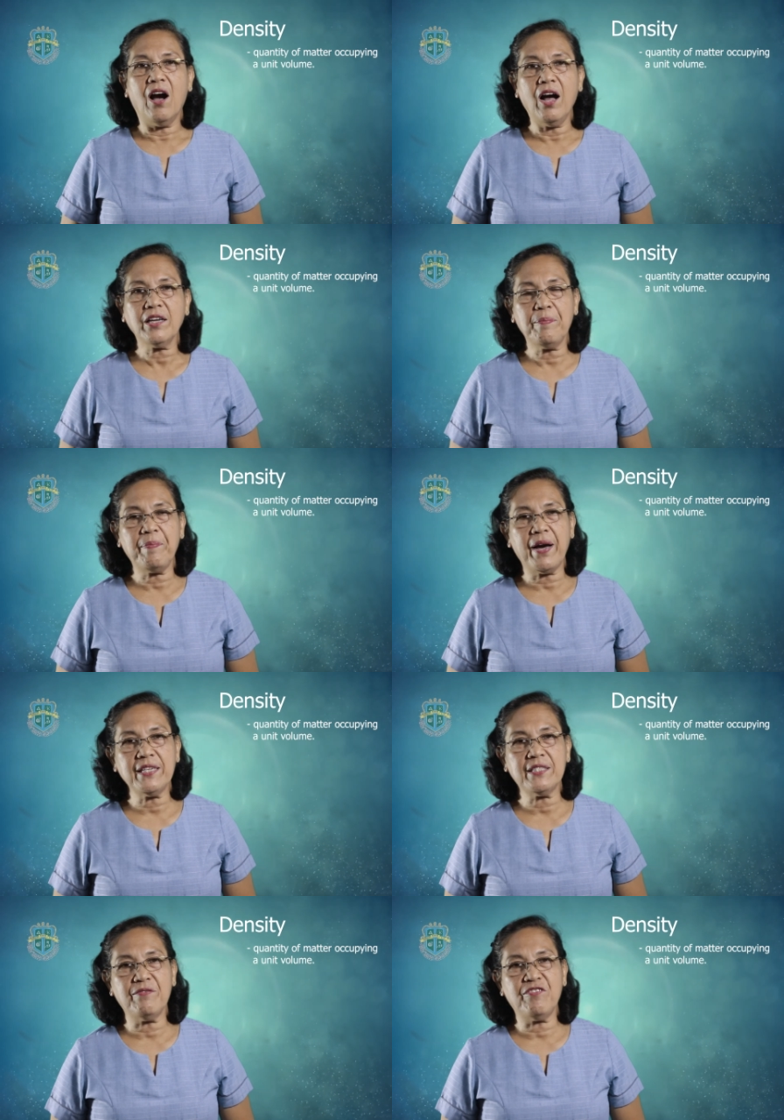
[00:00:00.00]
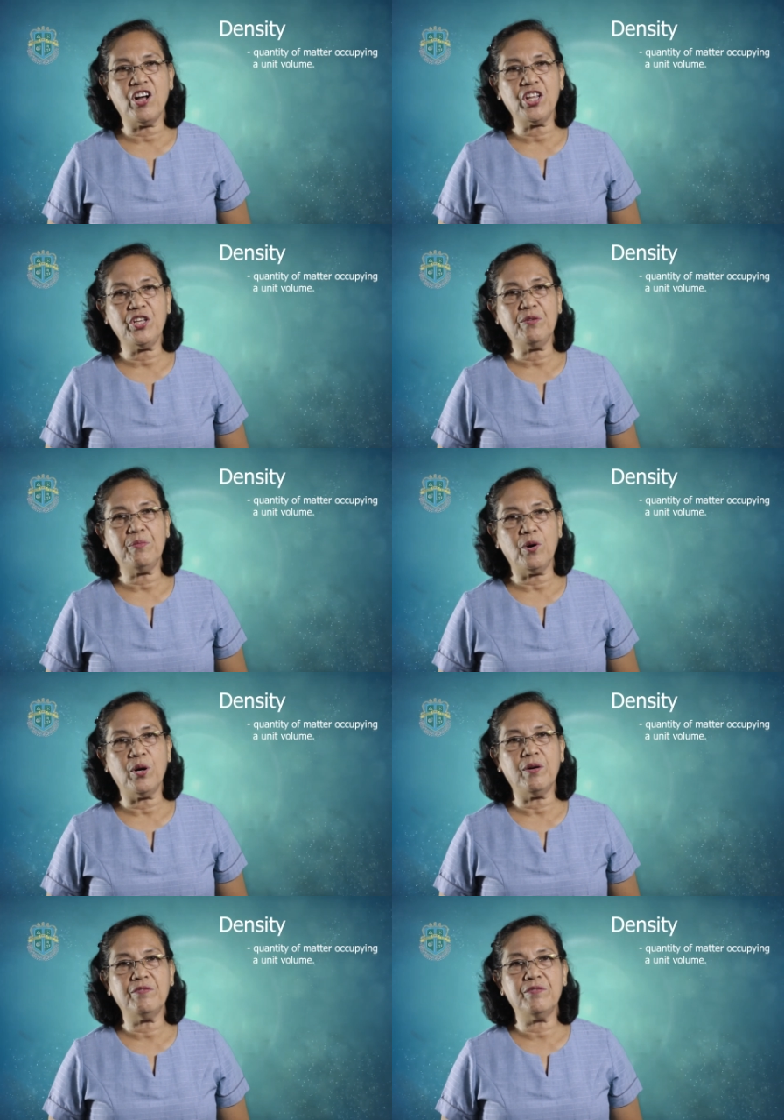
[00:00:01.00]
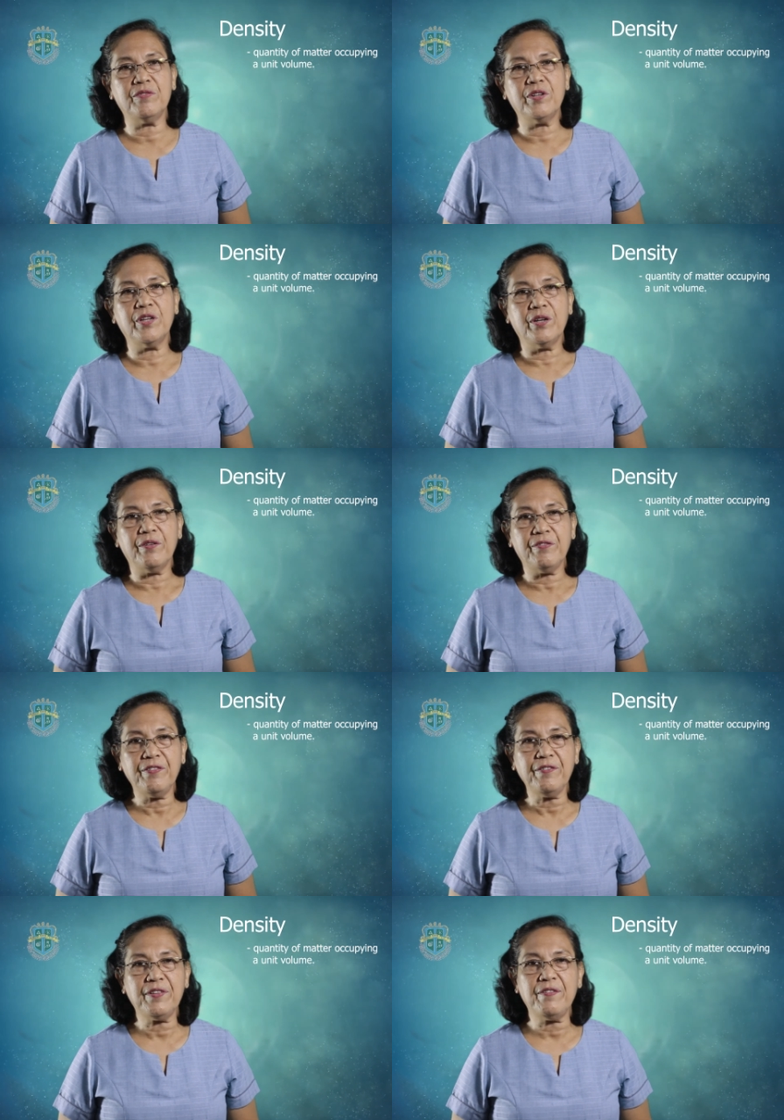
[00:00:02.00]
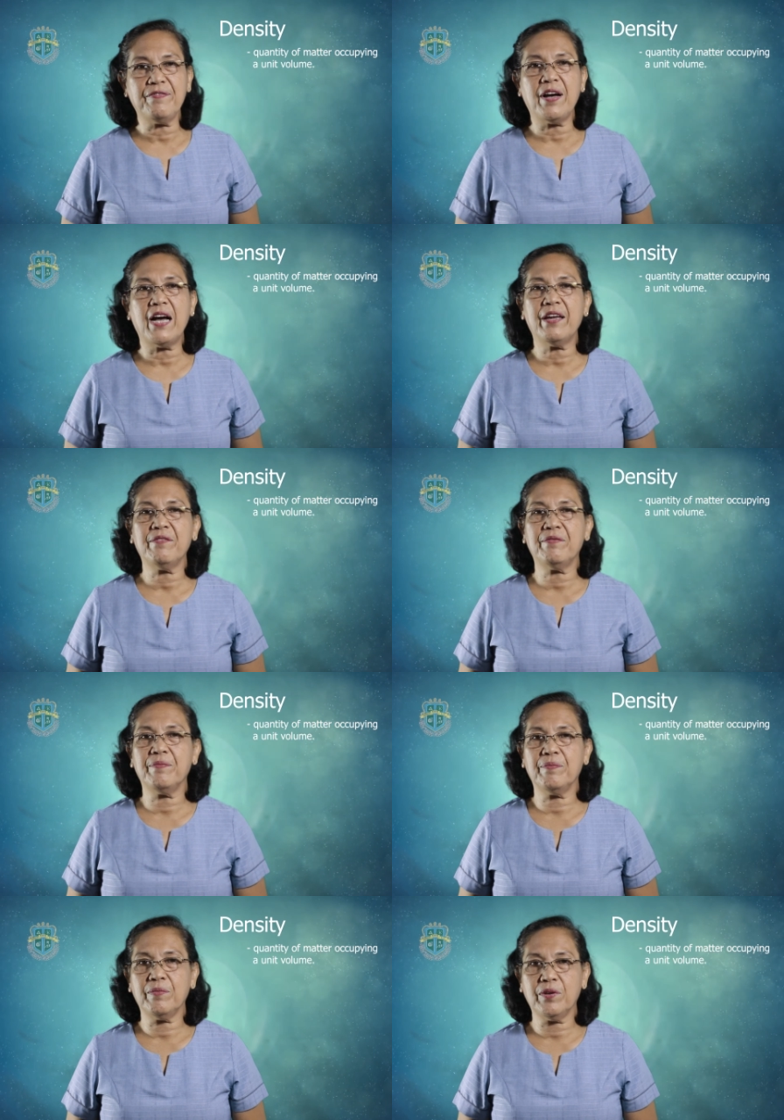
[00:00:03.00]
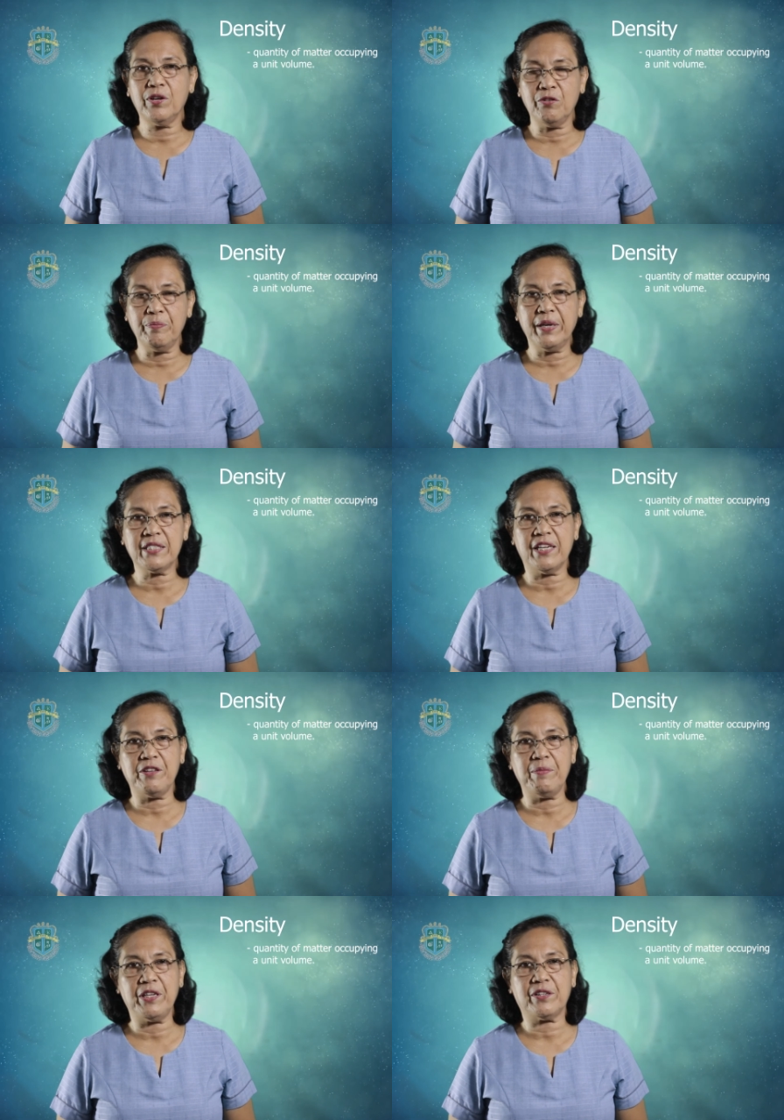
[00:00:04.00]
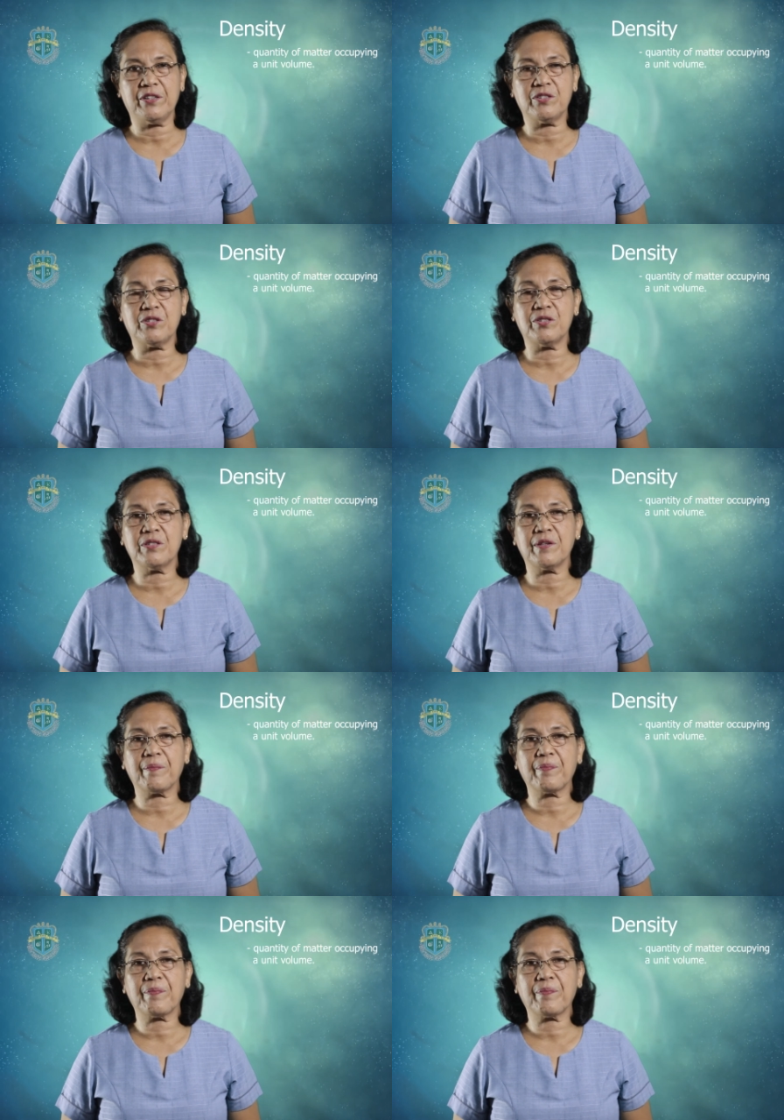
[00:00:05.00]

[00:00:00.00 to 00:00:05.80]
occupies a volume of 55 cubic centimeters.